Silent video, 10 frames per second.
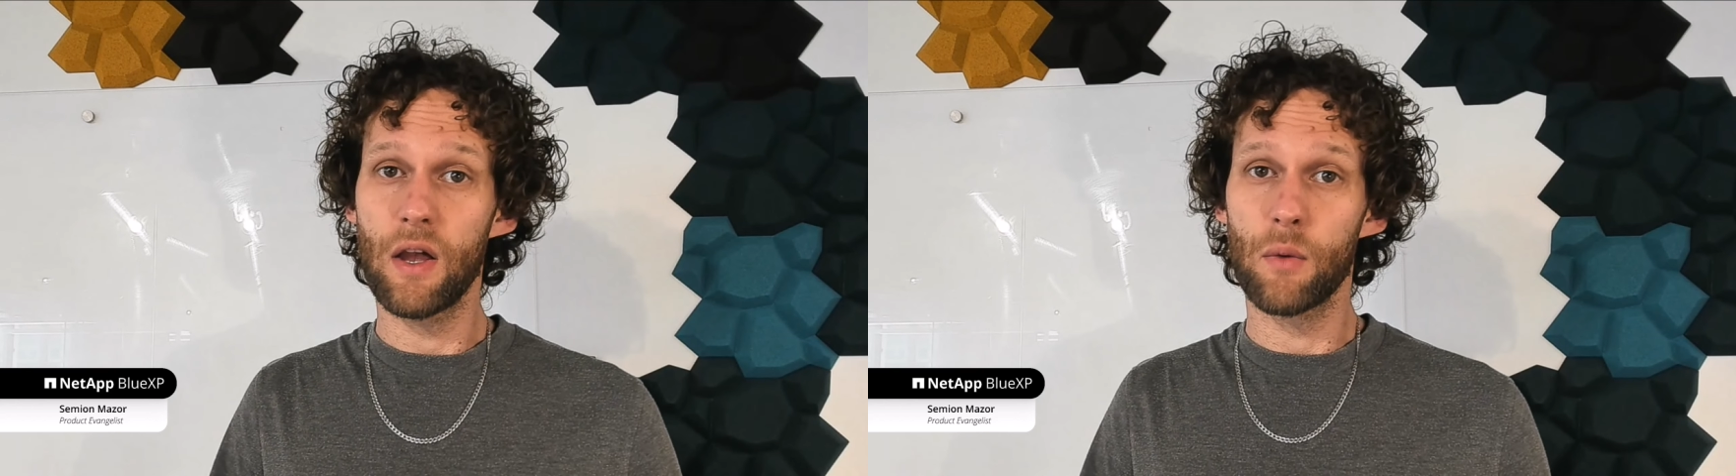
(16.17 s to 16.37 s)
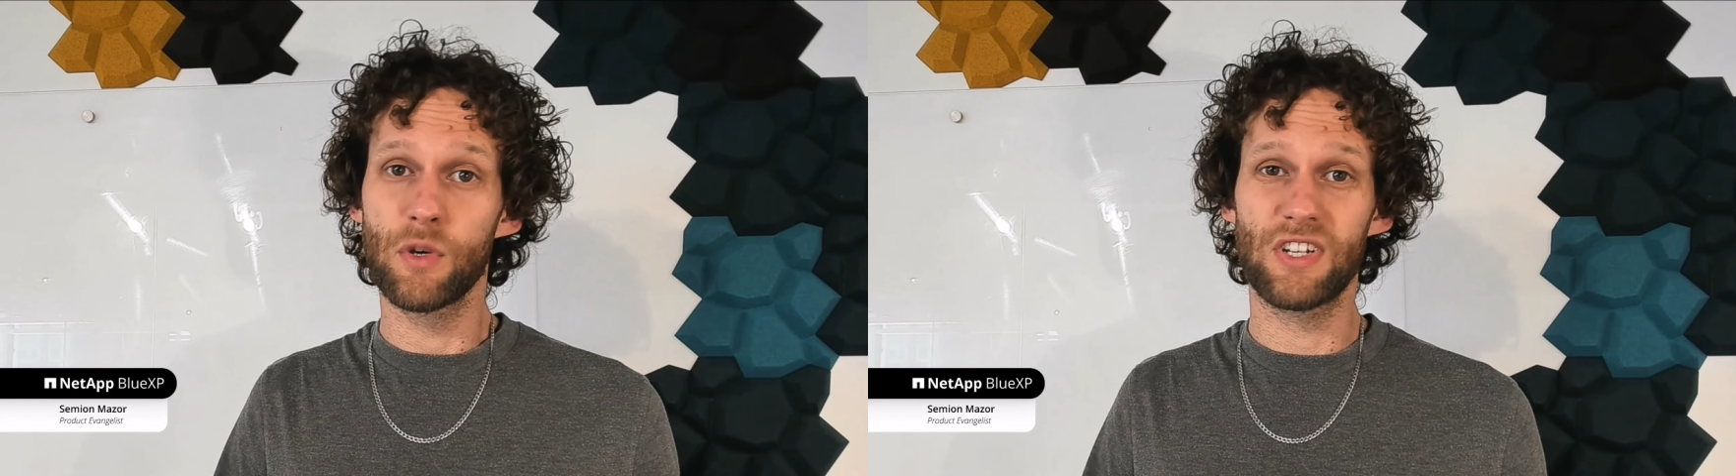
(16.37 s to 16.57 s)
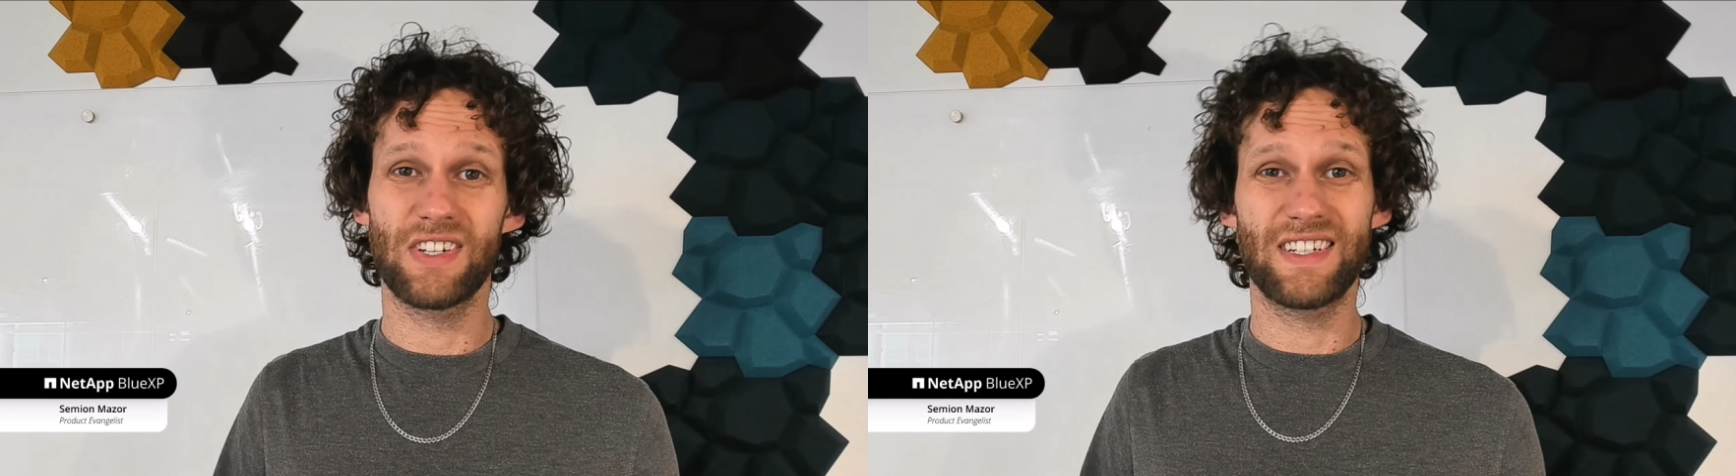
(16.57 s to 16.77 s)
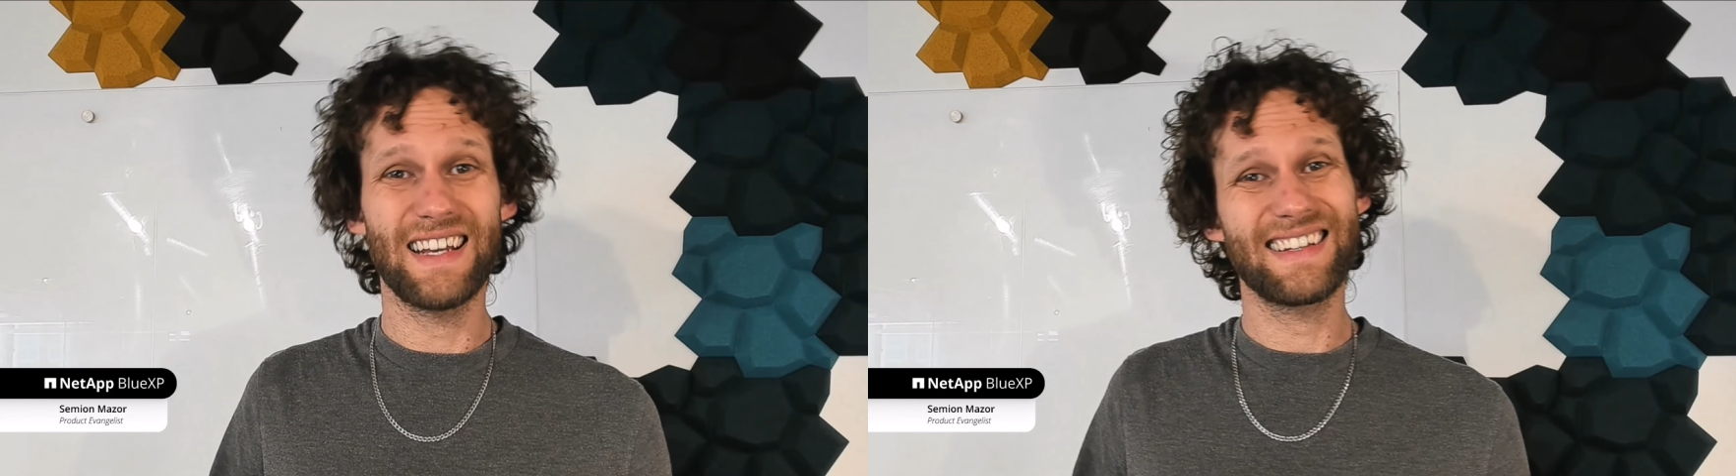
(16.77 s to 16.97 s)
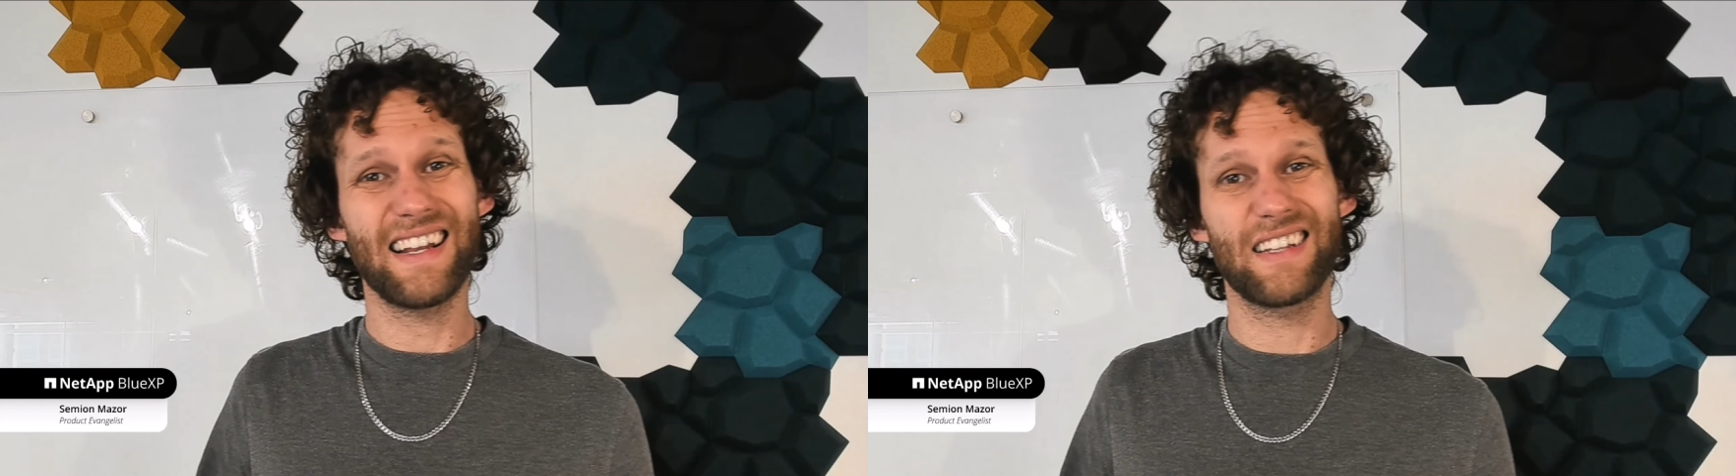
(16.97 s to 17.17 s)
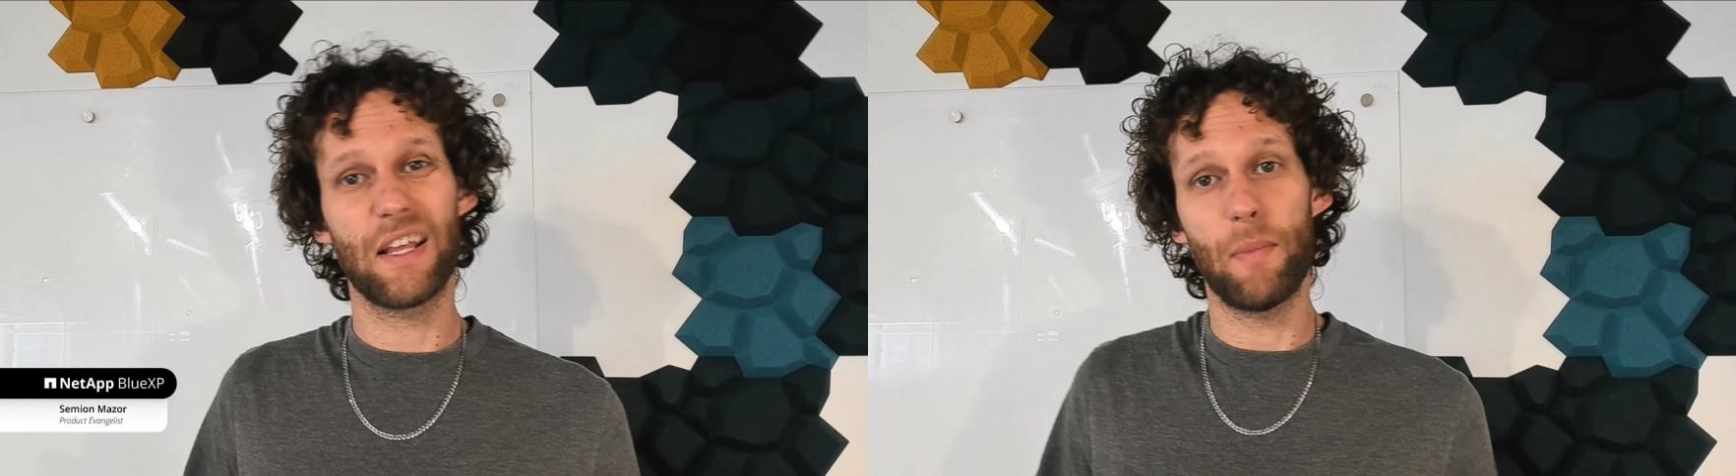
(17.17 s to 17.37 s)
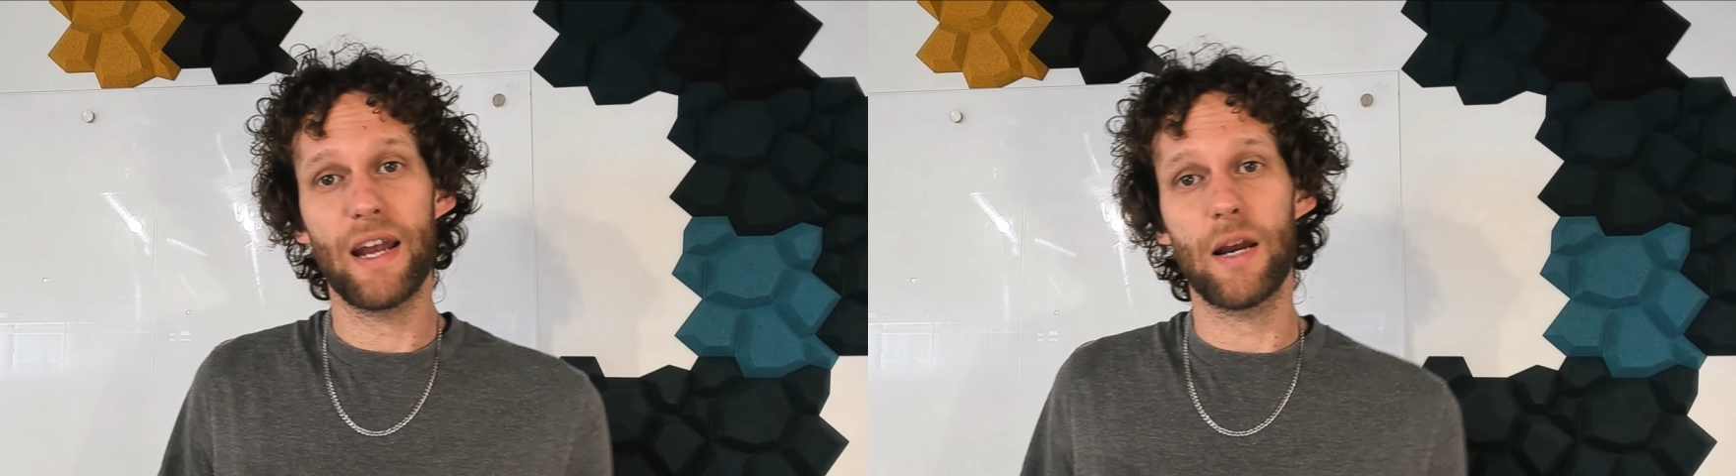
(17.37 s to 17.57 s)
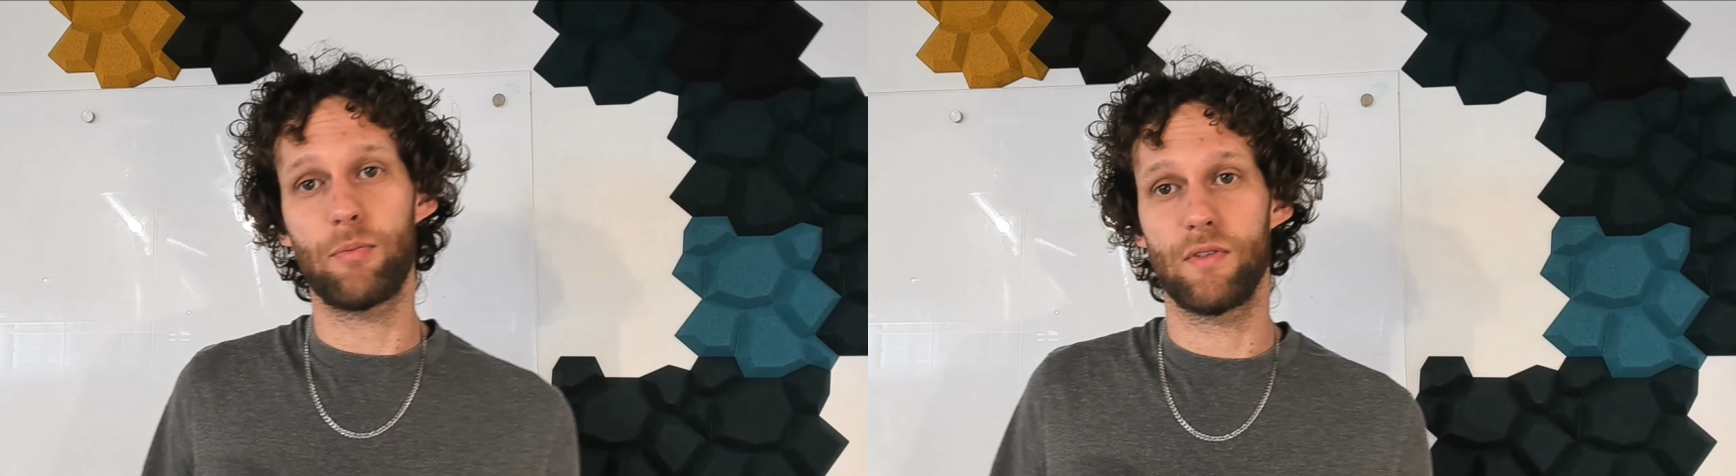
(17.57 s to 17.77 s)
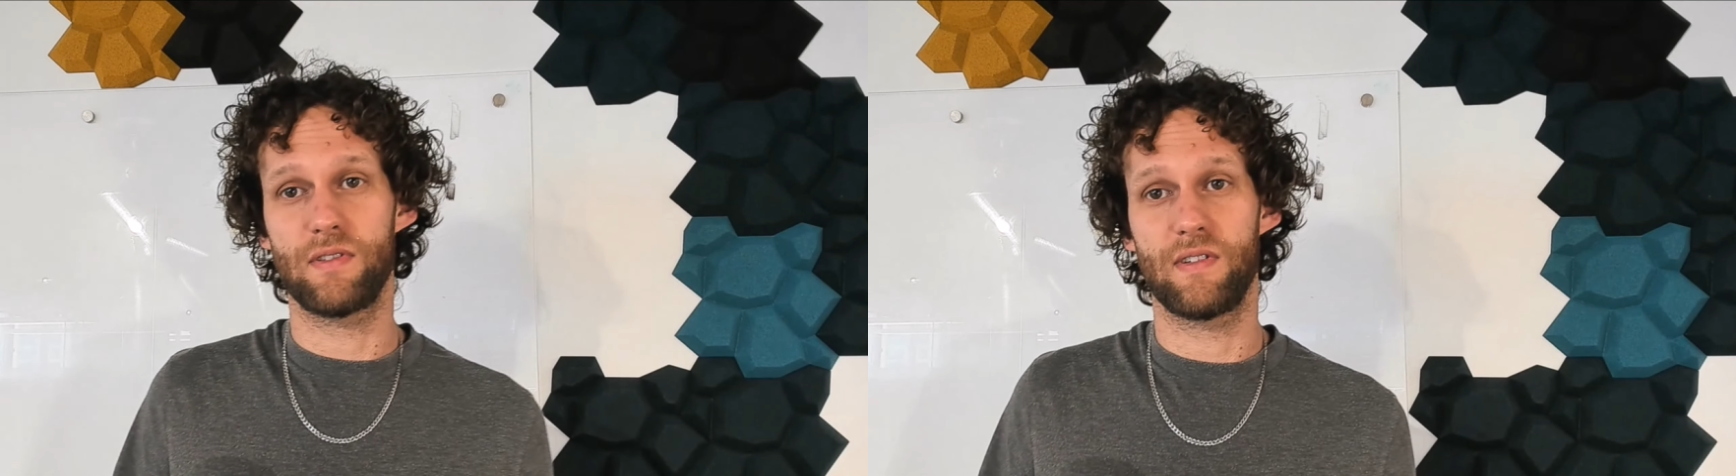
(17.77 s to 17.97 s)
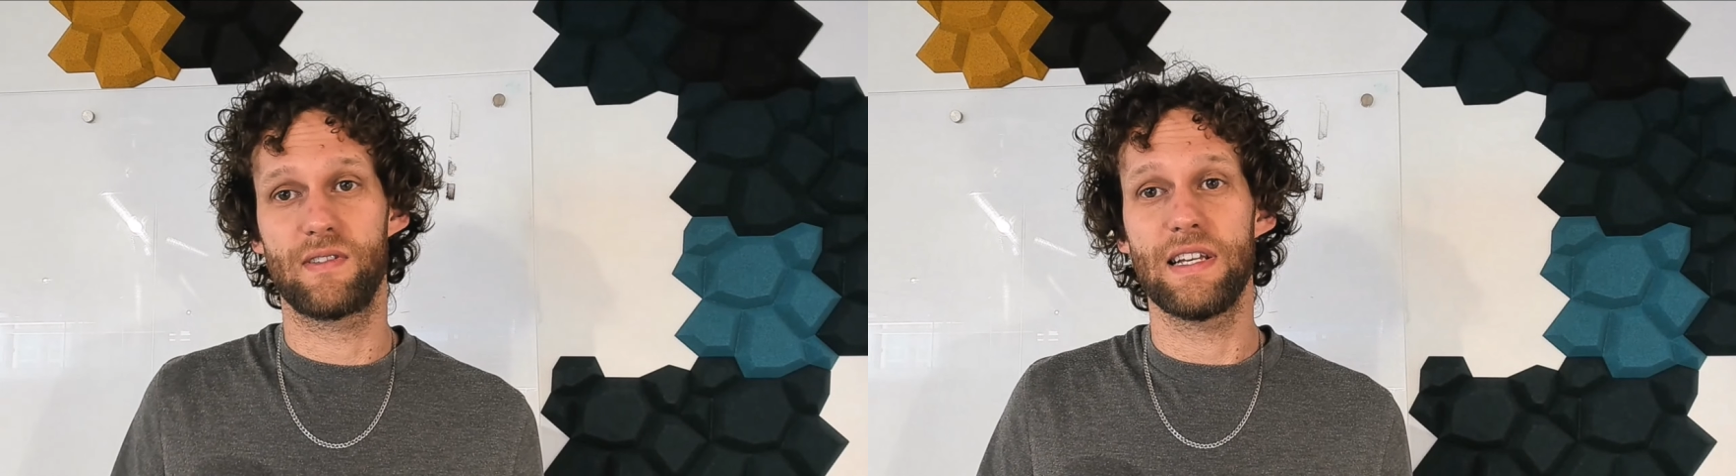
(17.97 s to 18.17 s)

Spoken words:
which, just like the backup process,